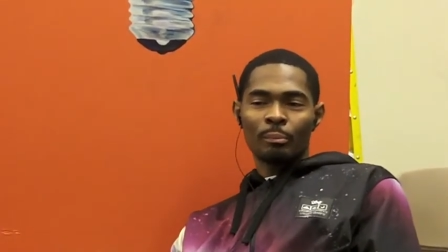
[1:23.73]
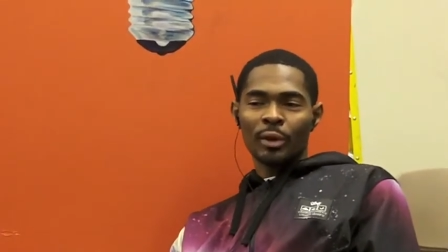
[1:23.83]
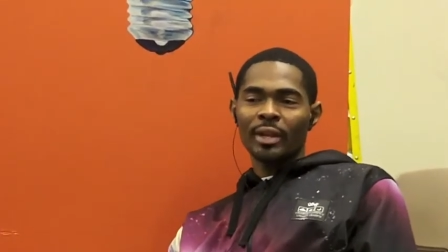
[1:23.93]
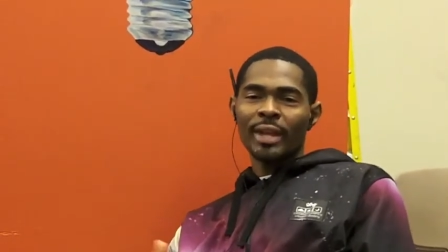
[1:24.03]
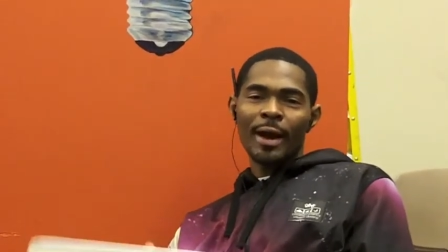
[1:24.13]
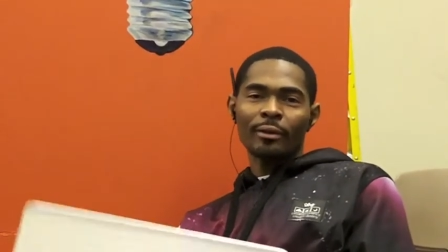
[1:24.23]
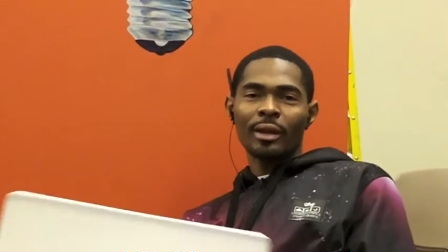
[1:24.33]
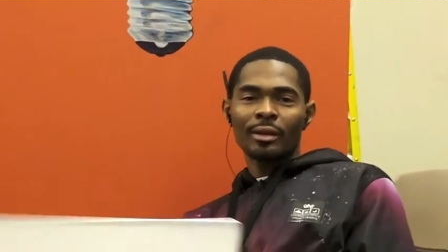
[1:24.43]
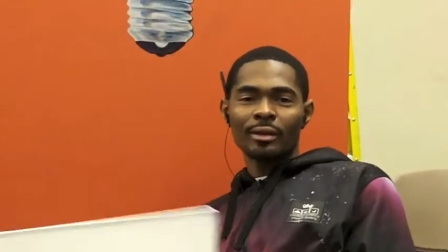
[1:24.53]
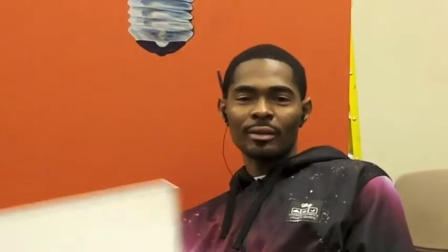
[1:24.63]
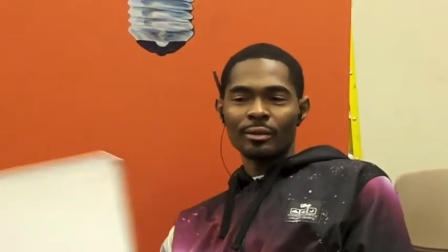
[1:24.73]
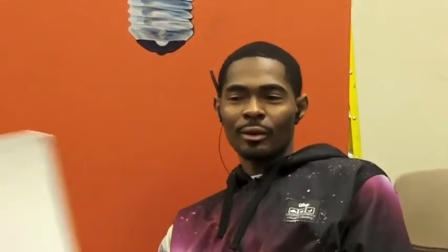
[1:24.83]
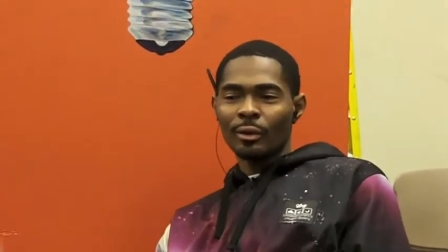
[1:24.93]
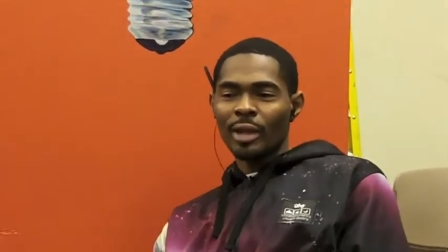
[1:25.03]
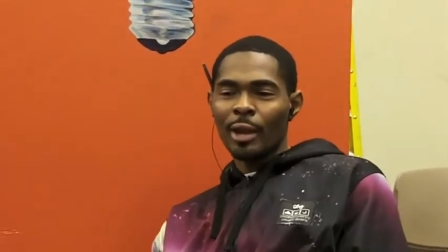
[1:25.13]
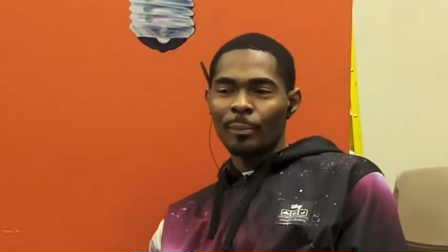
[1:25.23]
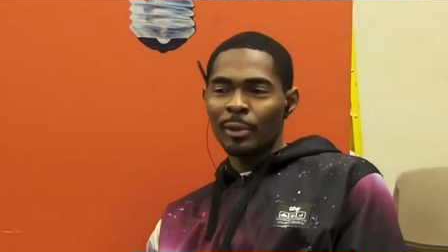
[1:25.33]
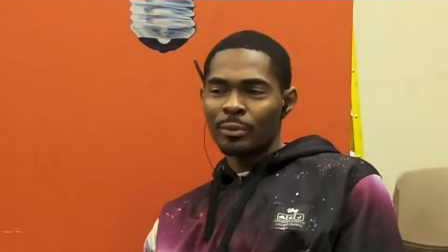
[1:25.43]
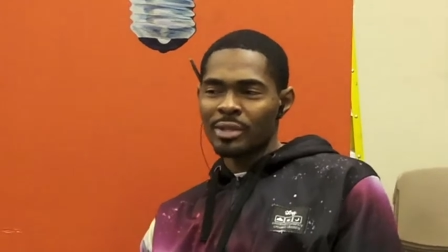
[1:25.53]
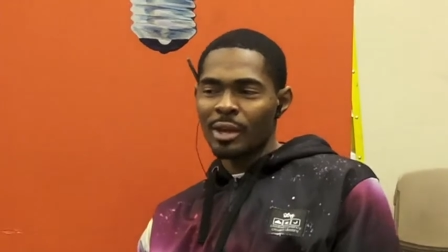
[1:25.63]
bring it out. Like, you know, a lot of
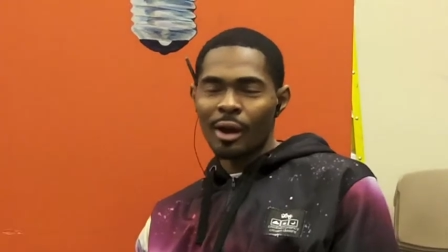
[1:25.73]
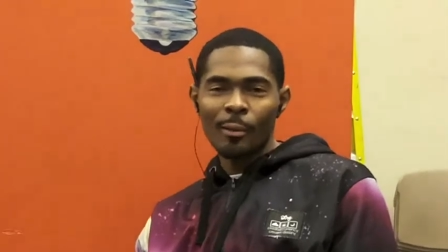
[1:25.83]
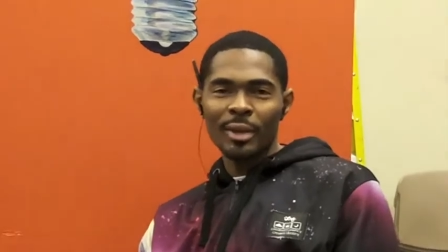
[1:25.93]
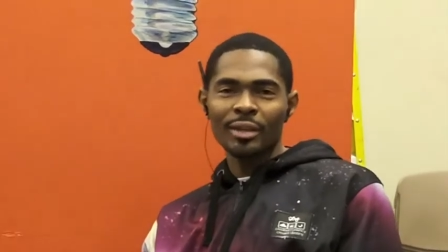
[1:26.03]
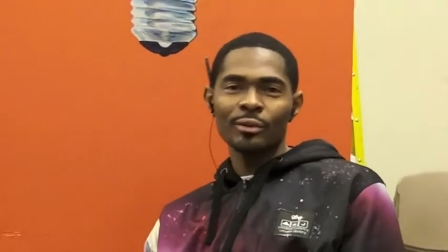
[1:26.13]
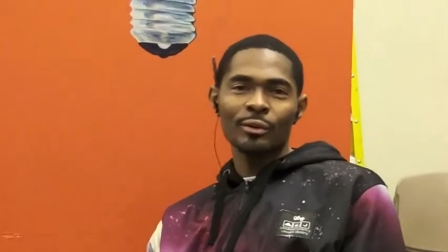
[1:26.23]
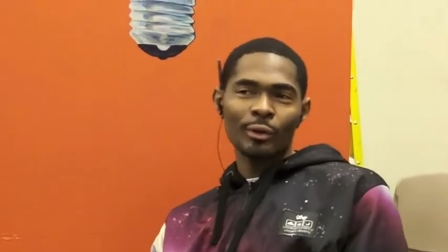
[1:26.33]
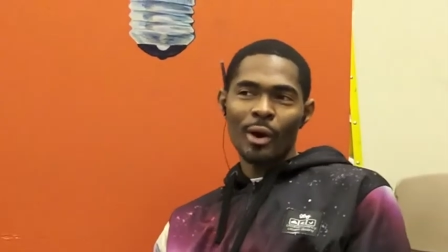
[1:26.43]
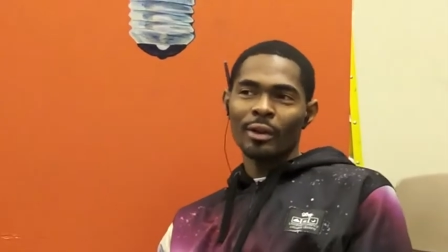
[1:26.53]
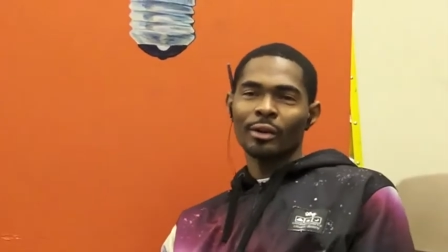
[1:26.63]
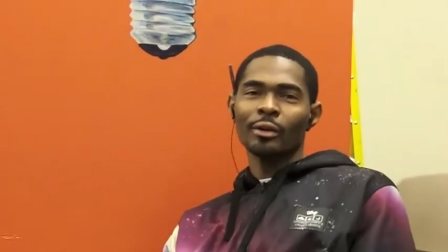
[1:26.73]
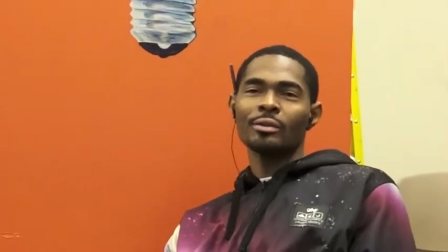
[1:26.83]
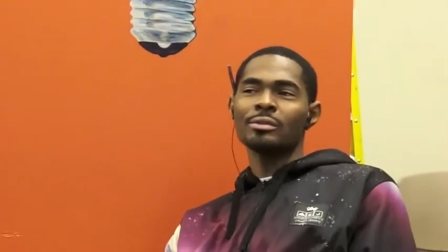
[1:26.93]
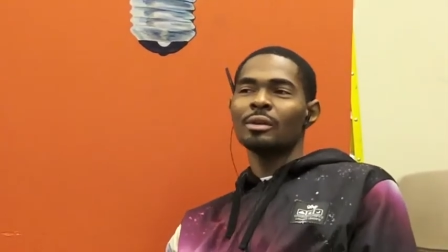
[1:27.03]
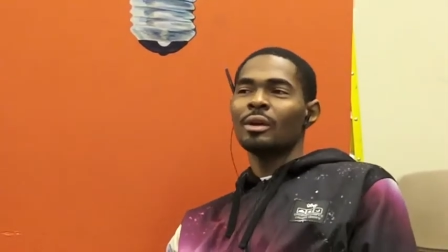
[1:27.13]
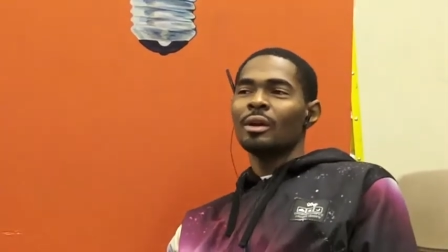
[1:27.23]
people say, oh man, you don't know how to curse.